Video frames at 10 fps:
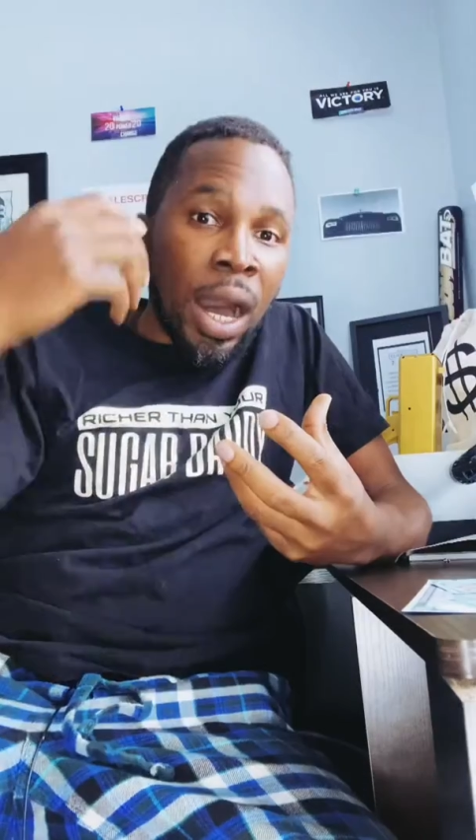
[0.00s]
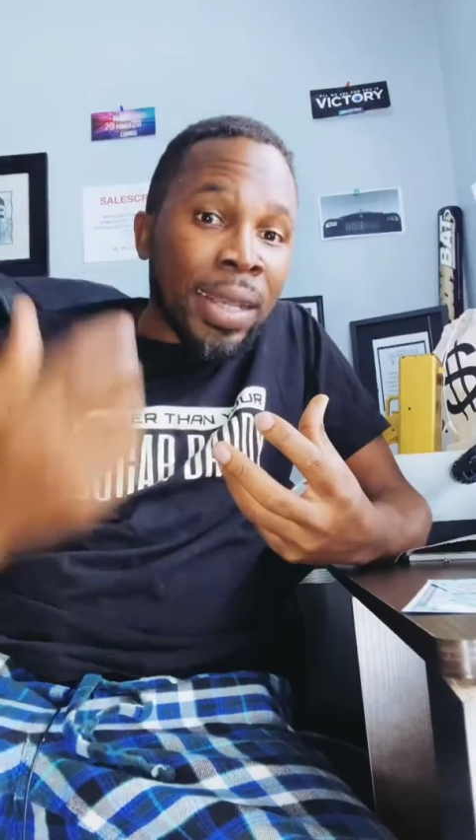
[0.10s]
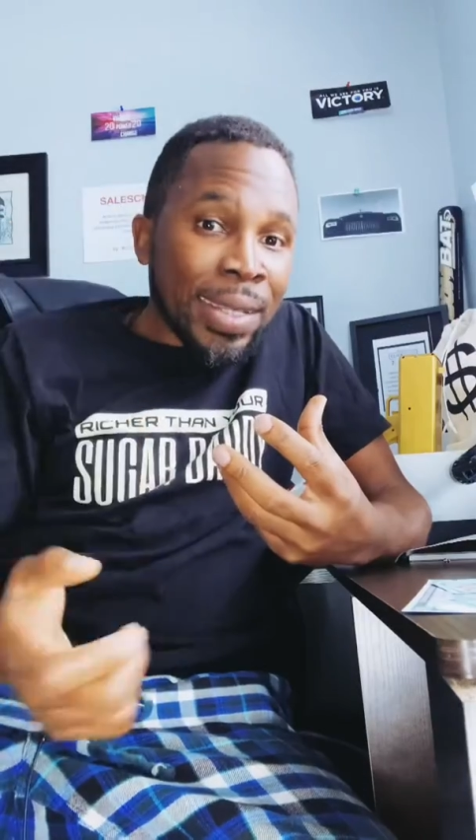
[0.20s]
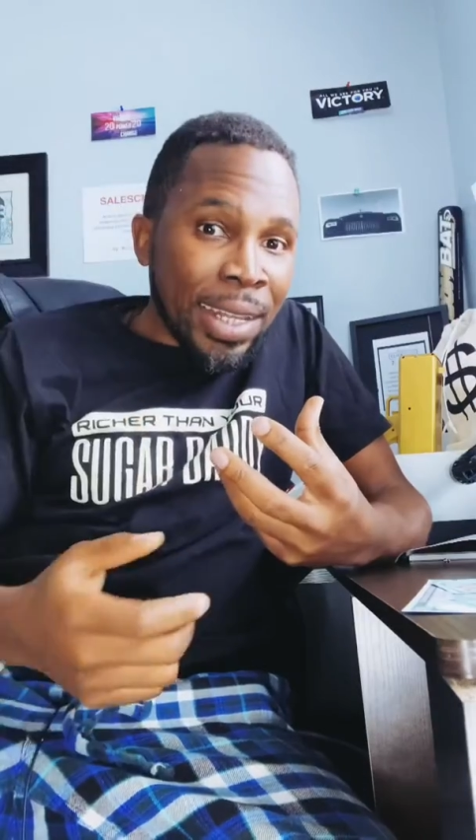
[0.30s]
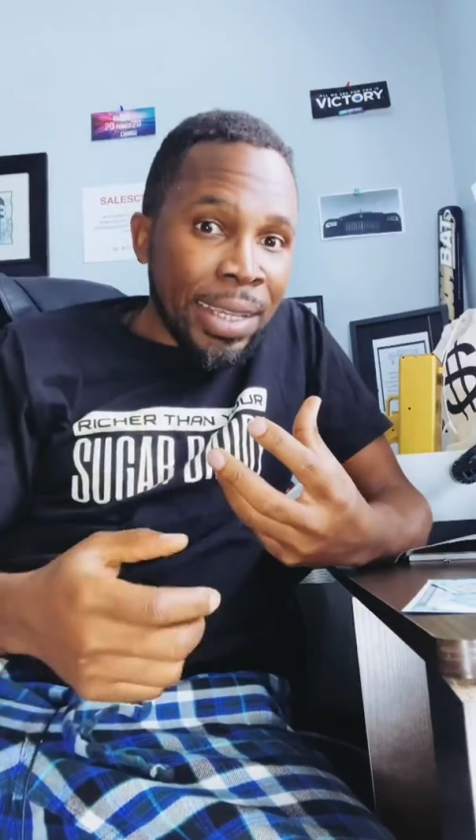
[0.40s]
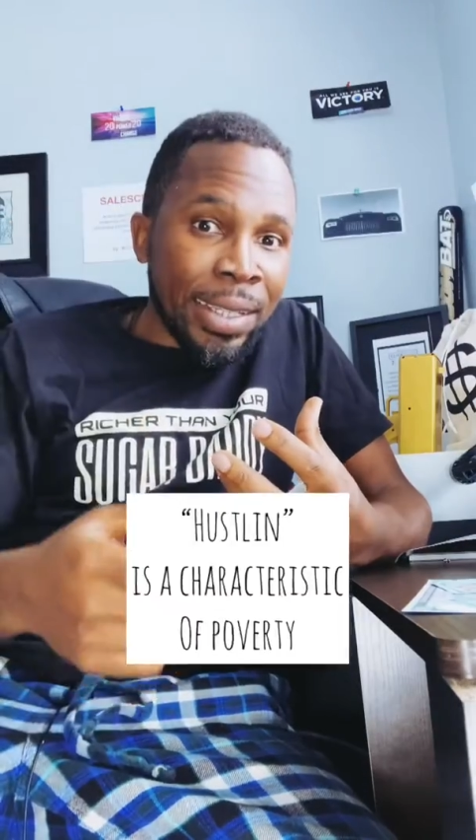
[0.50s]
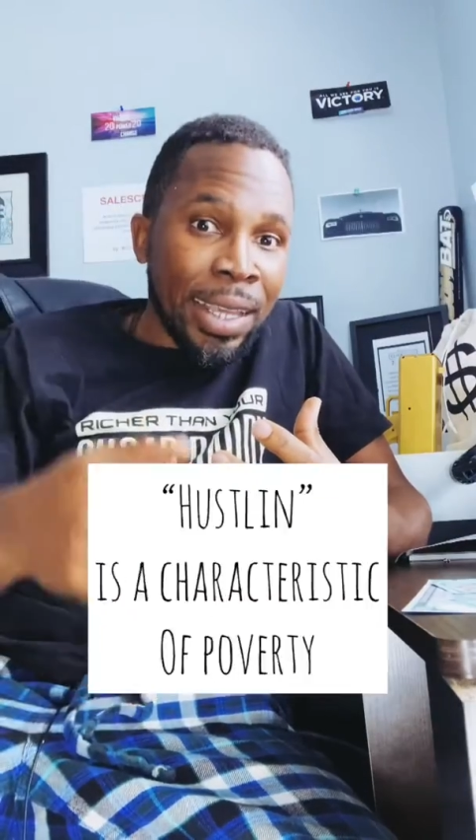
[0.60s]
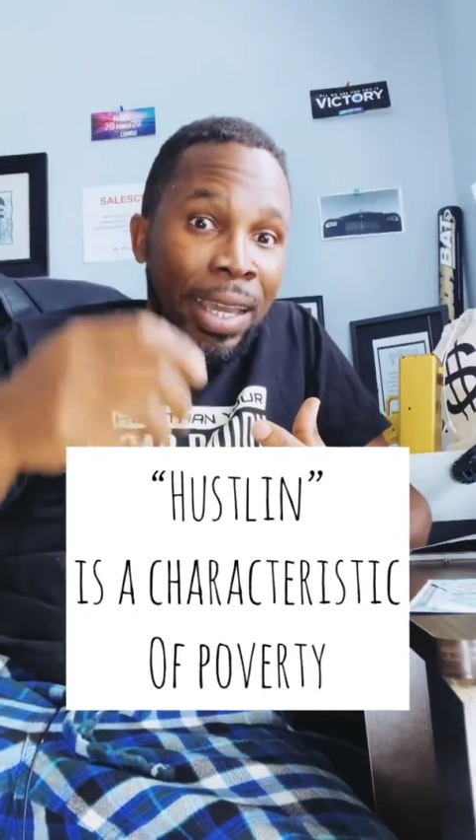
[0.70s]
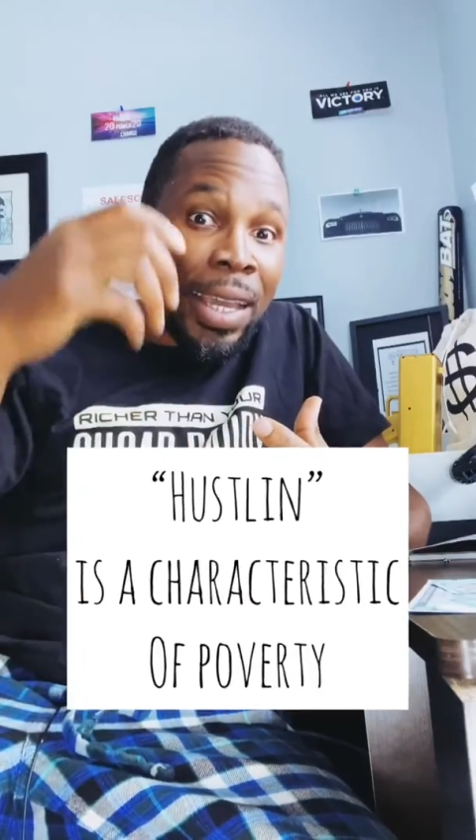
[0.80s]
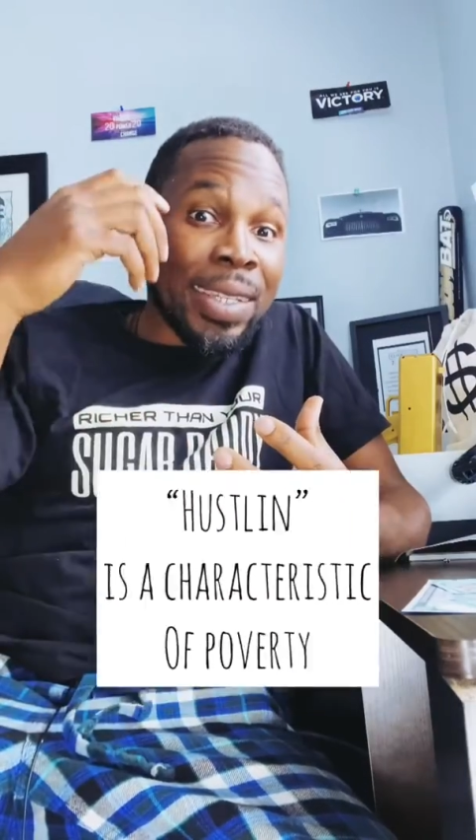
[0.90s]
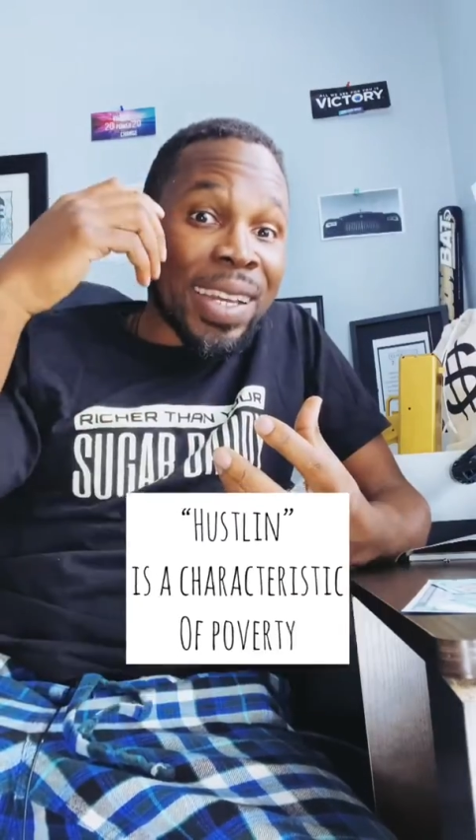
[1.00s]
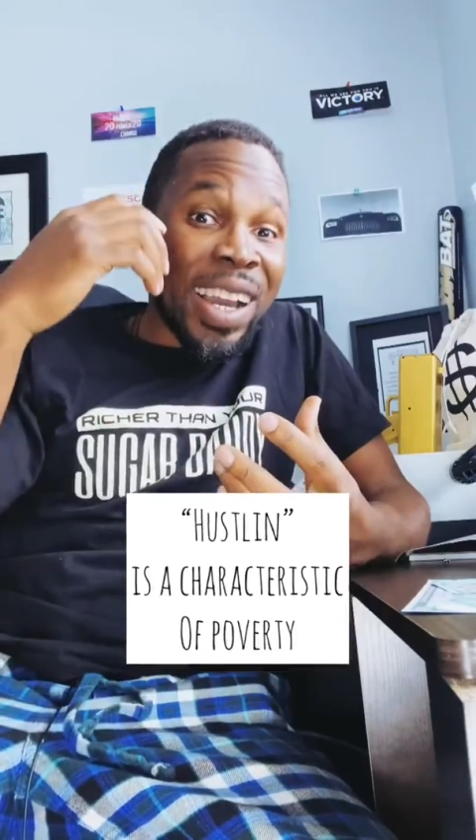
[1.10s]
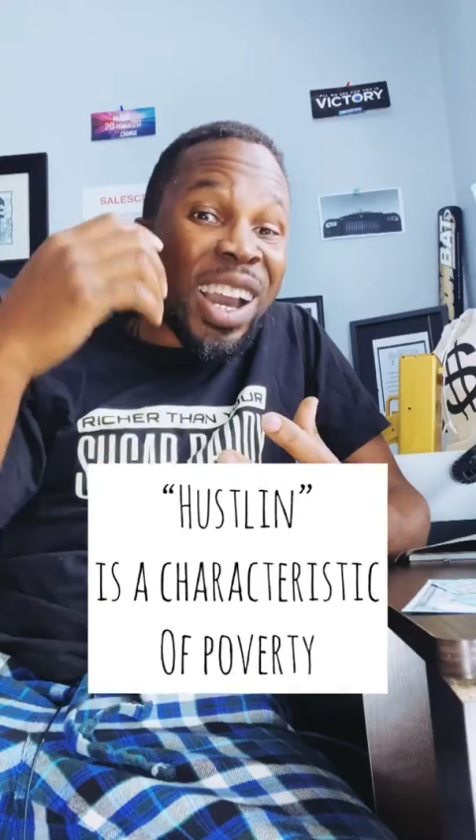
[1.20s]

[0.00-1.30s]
Hustling is a